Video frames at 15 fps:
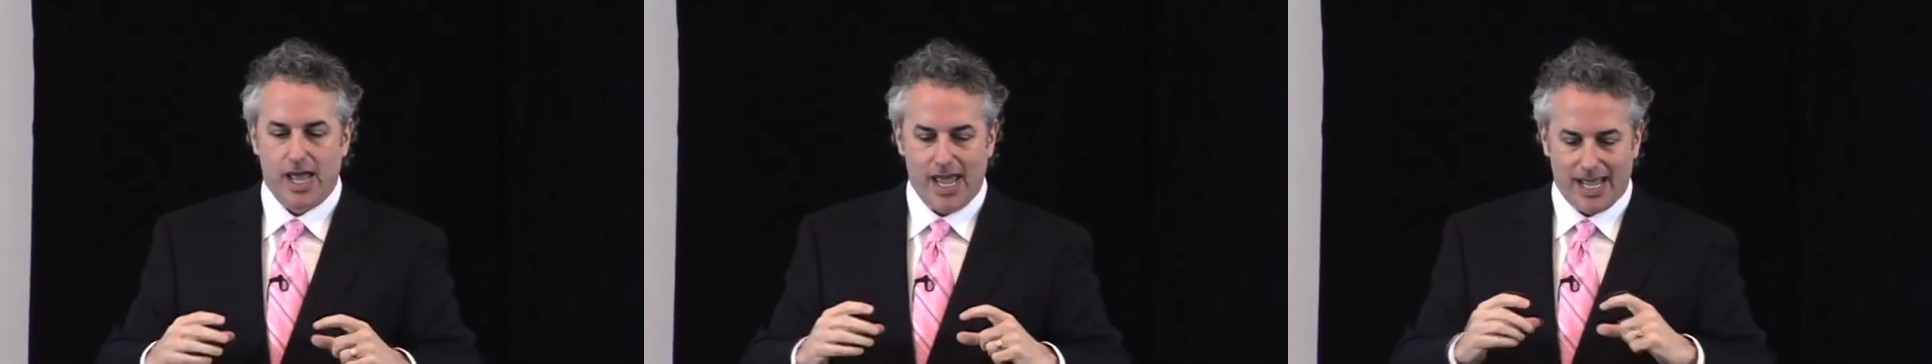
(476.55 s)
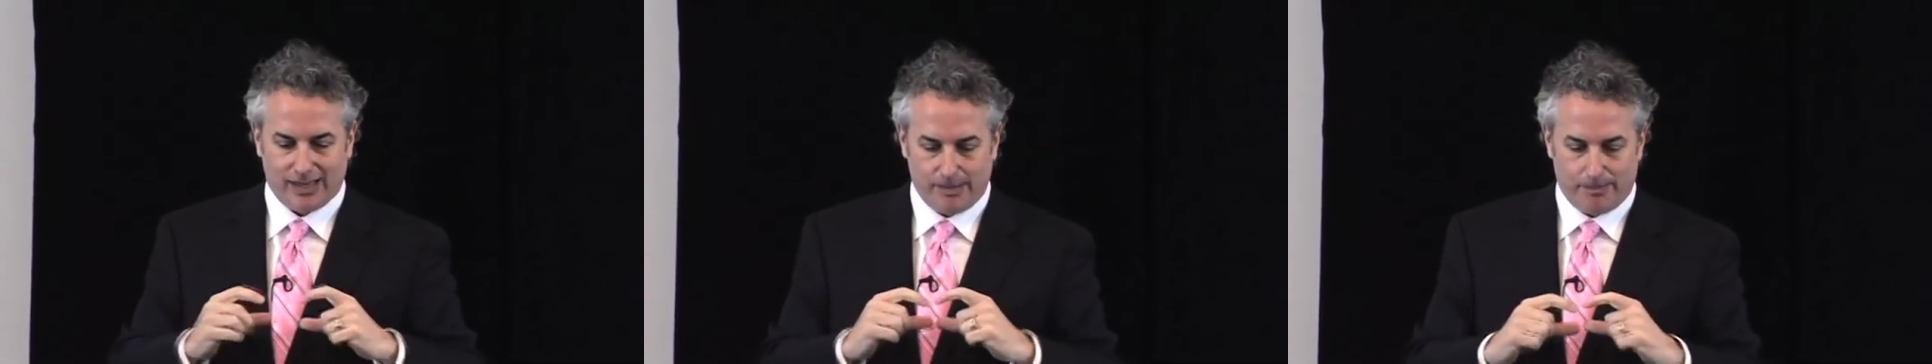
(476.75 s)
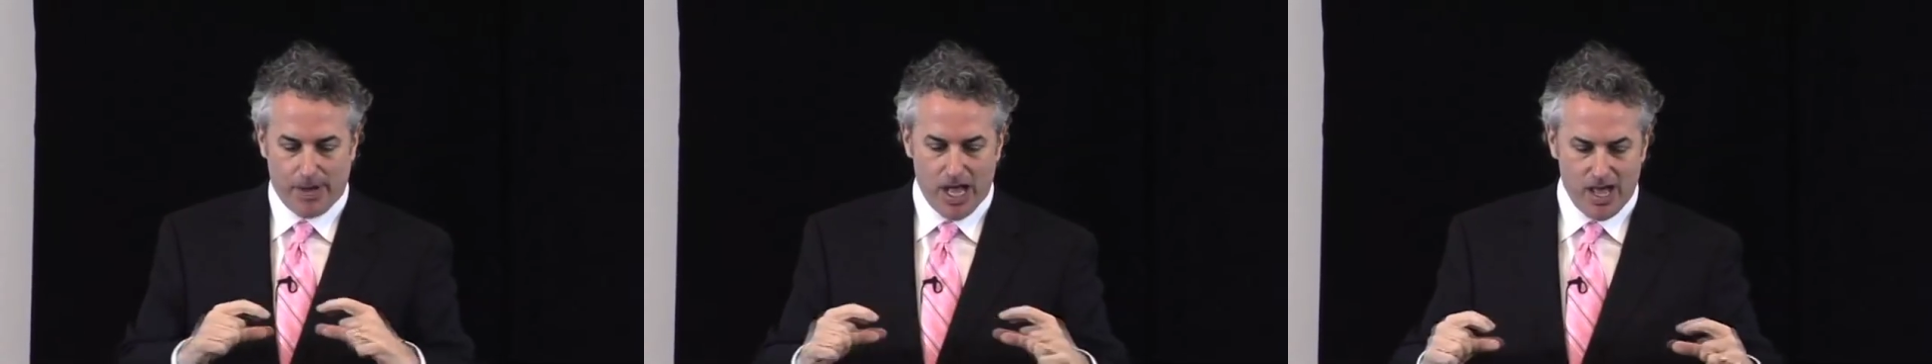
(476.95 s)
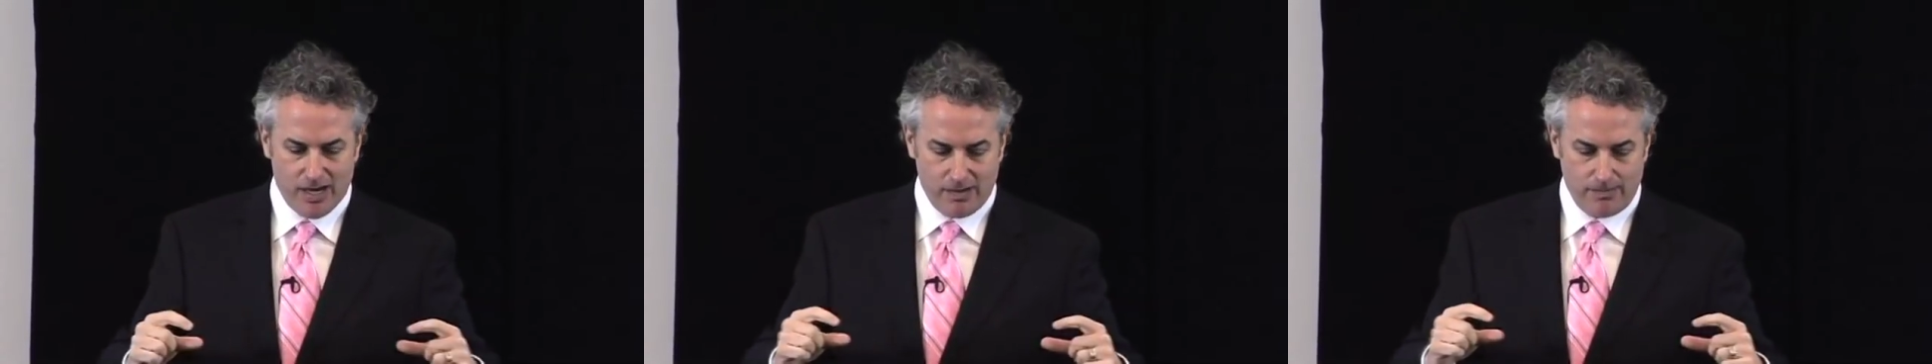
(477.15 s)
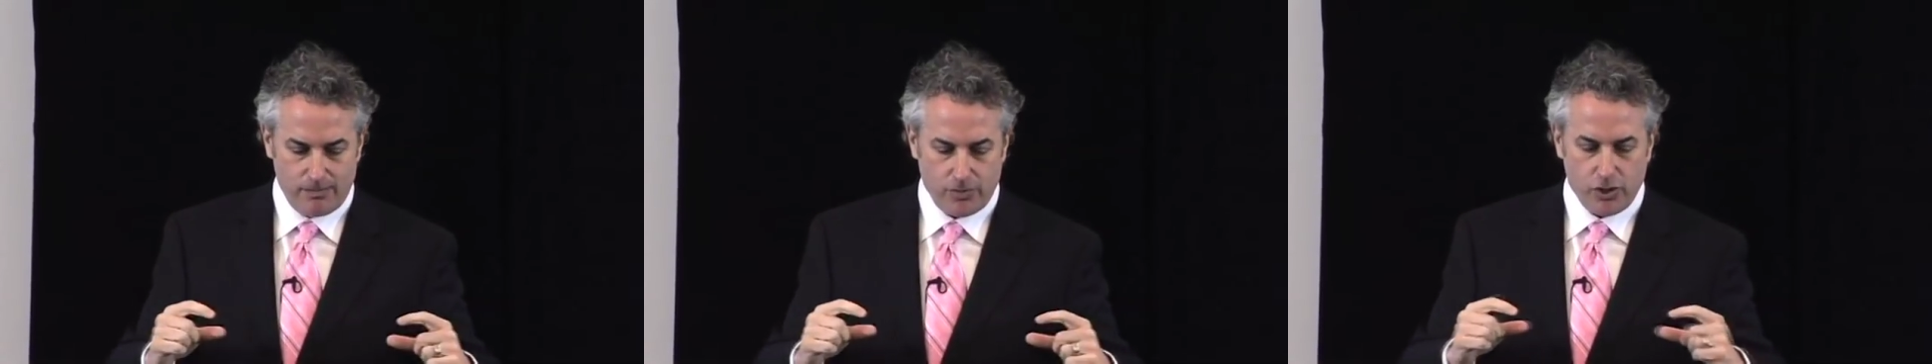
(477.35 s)
At the
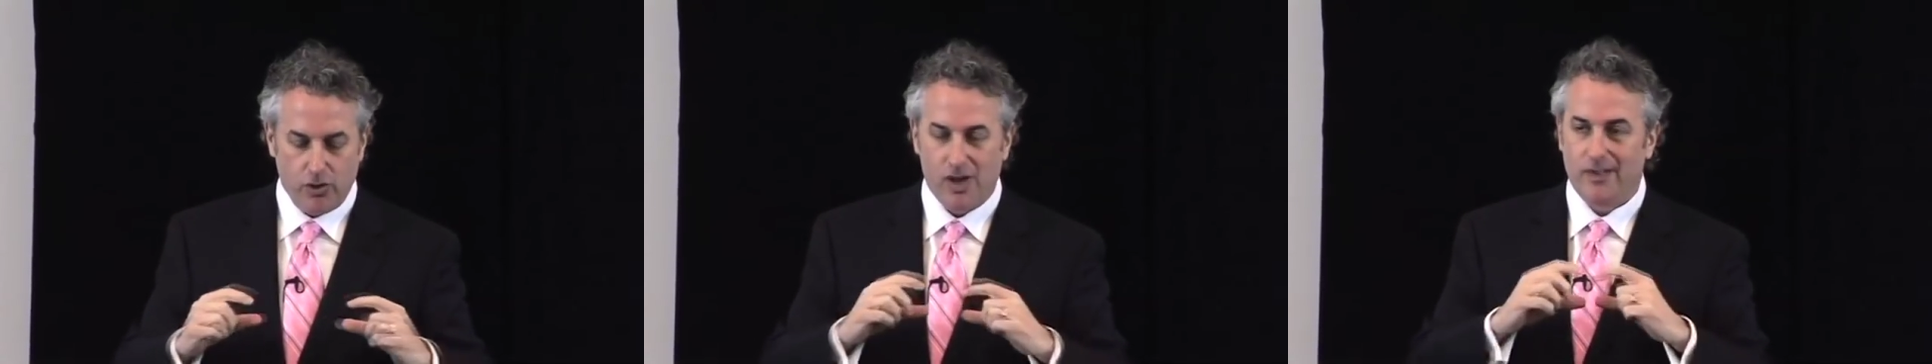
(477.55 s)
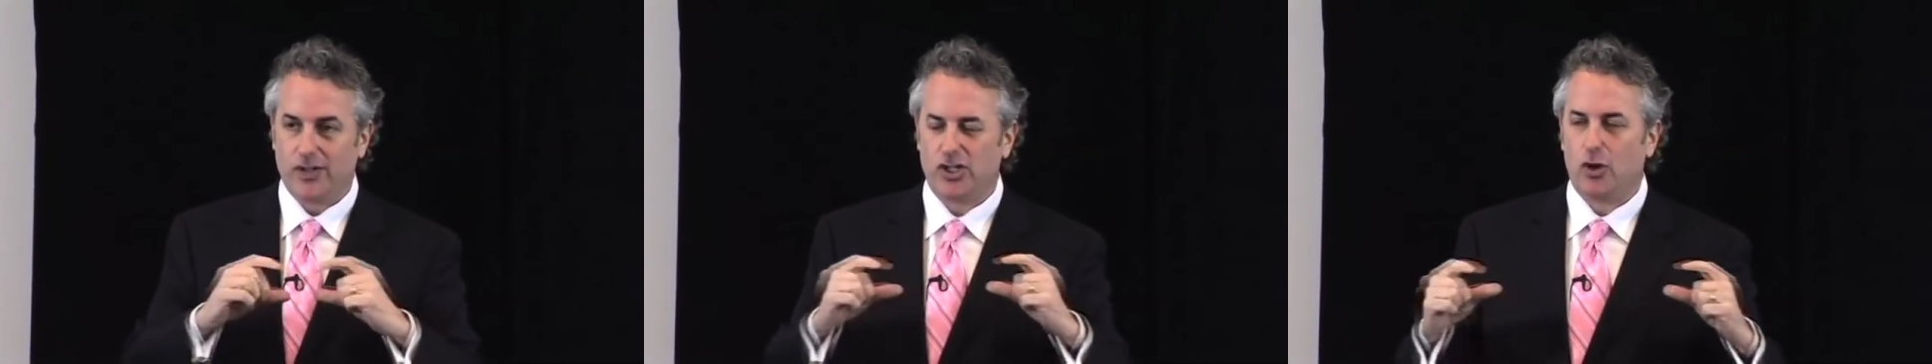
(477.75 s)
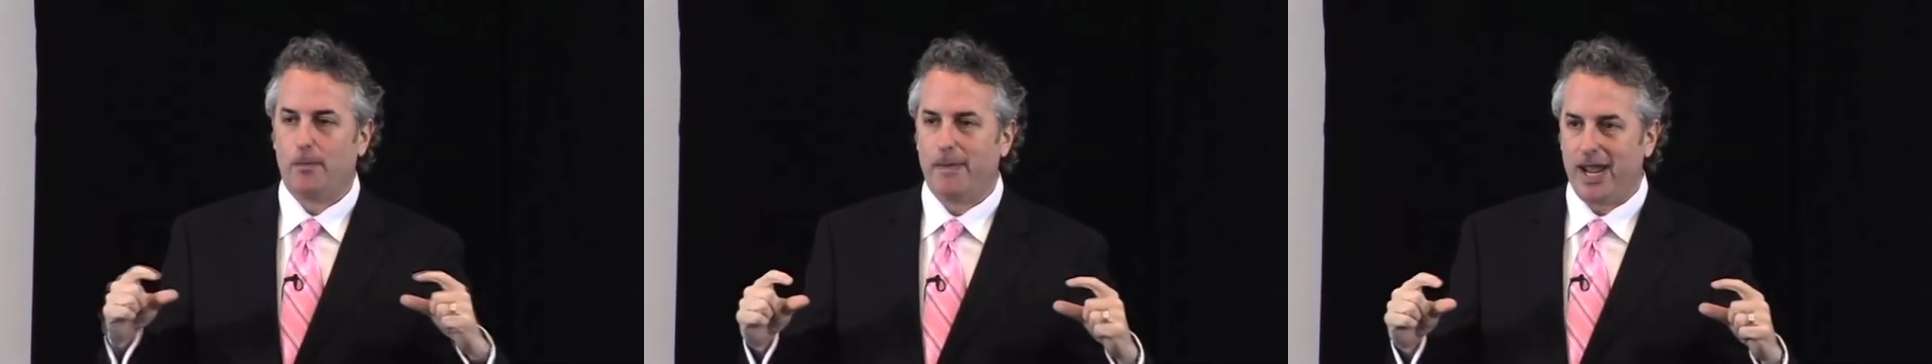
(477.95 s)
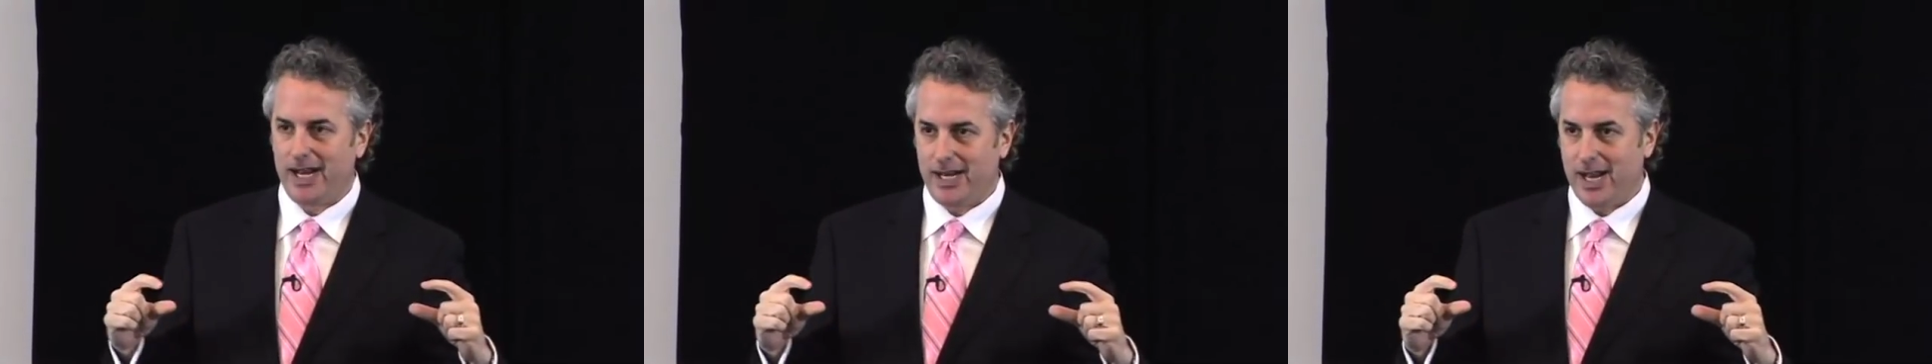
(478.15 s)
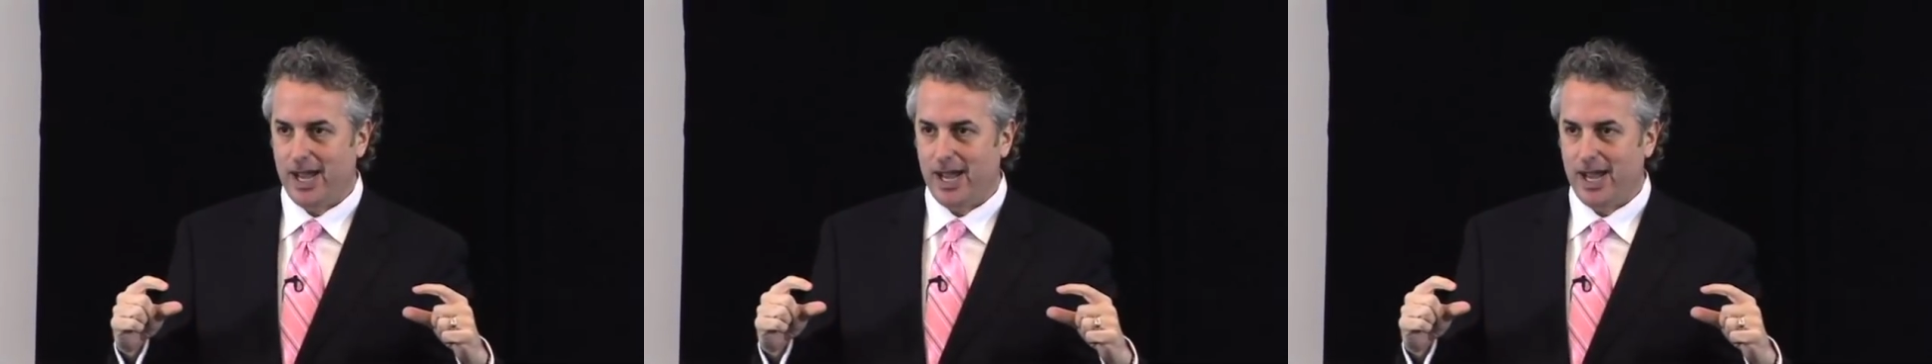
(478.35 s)
bottom, you have a domain